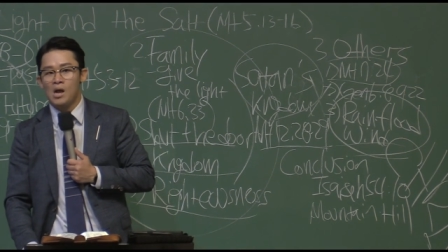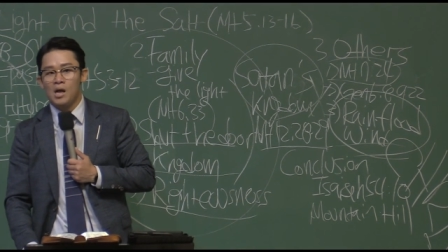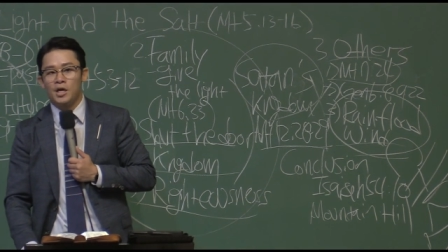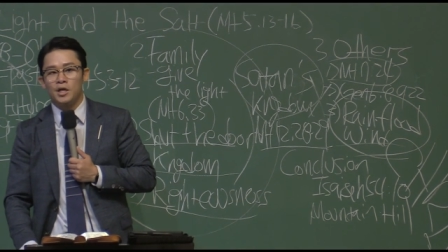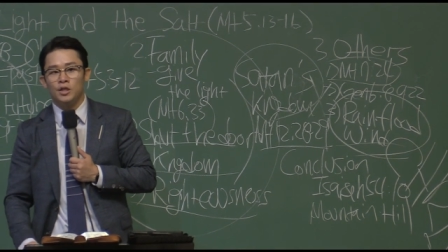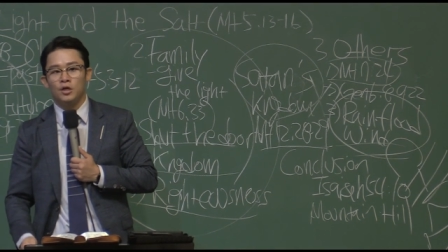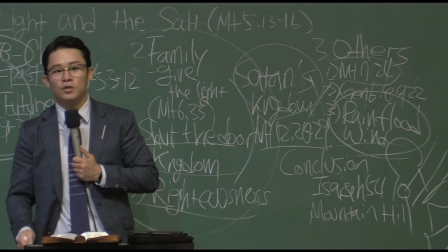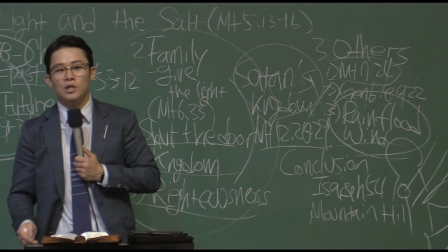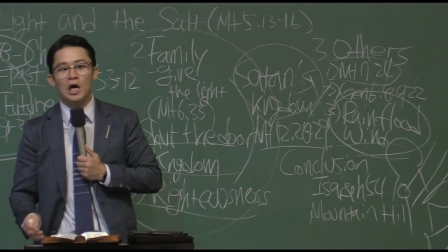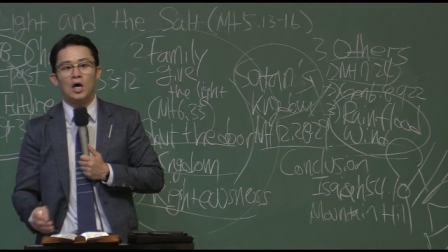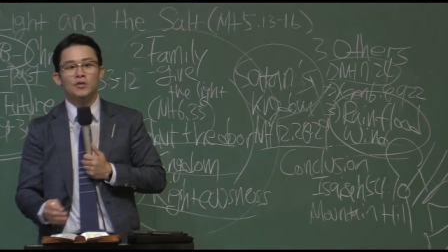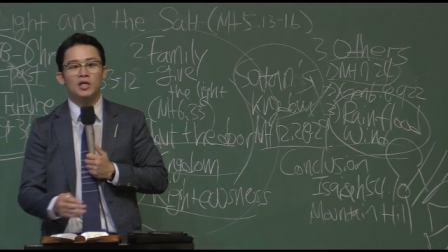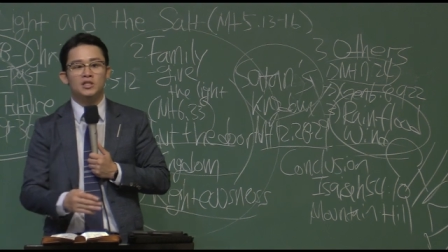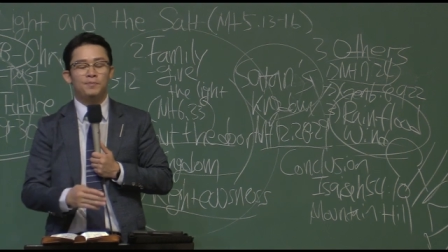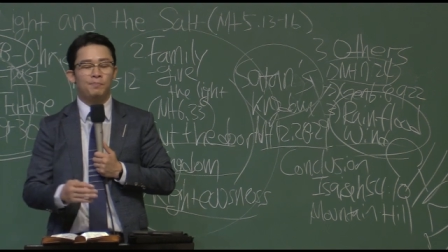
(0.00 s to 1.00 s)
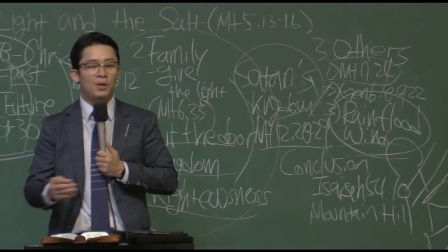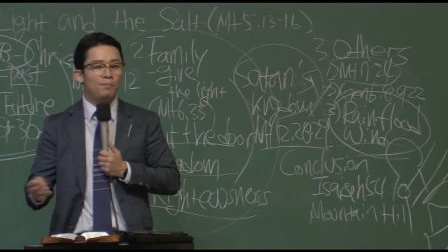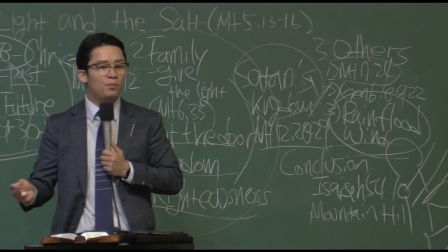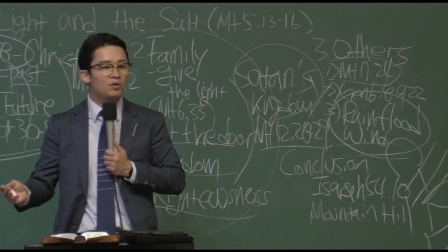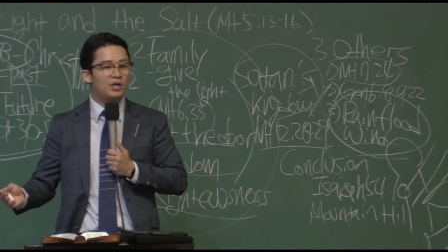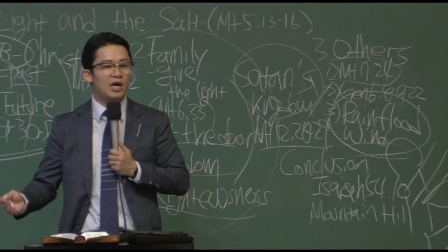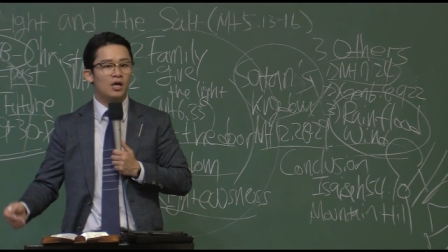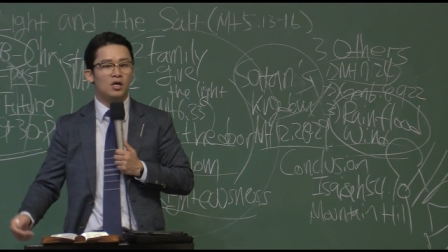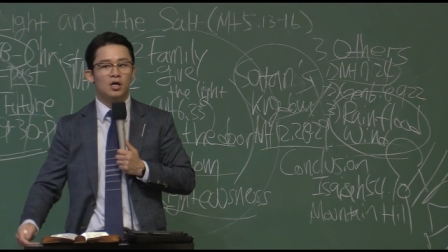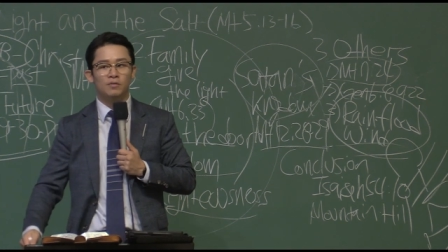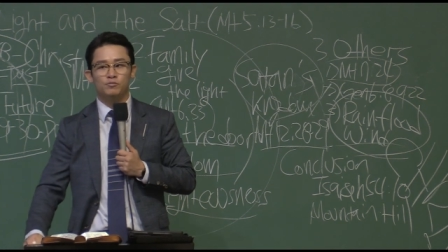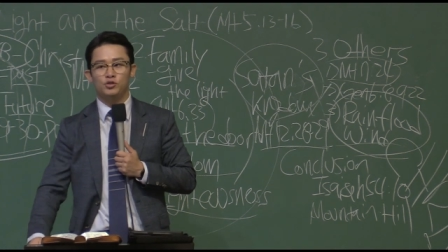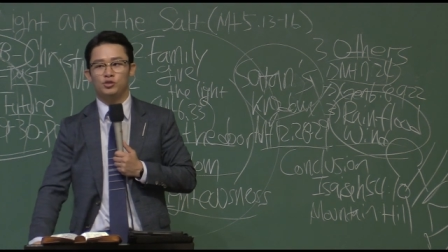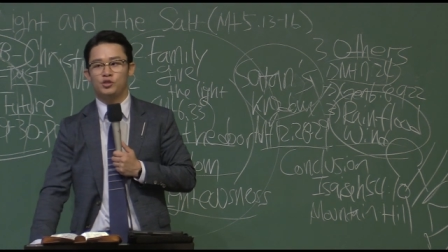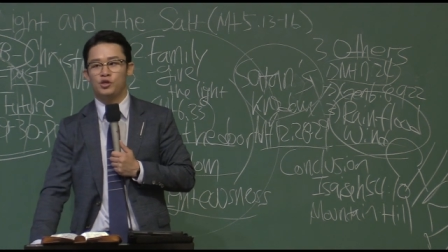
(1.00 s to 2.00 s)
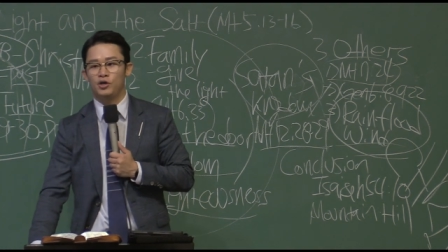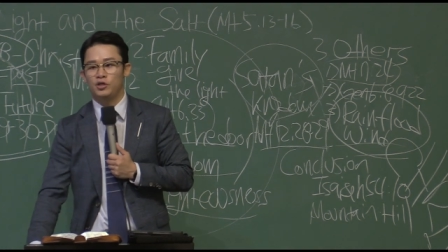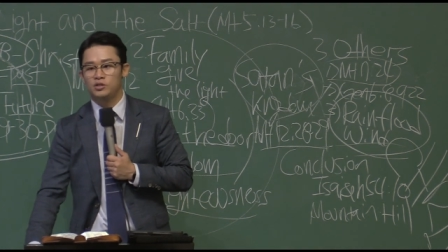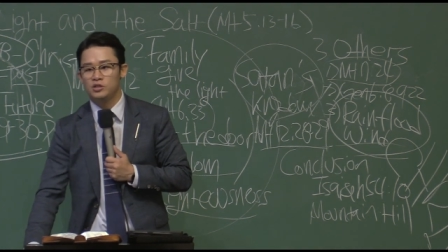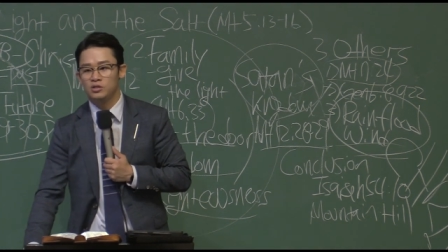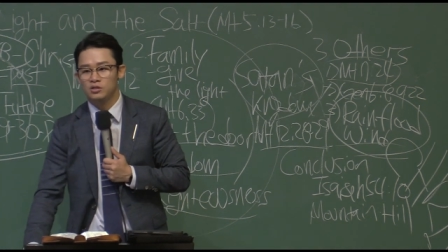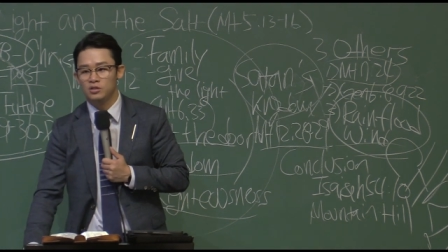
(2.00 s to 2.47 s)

You know, nowadays people can come to church.